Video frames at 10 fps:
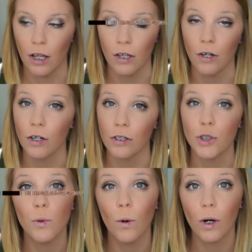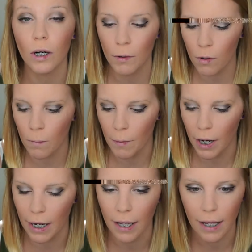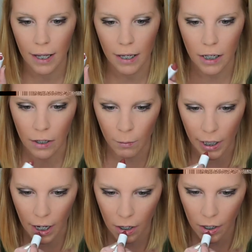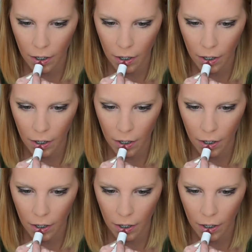look too horrible. But here we go.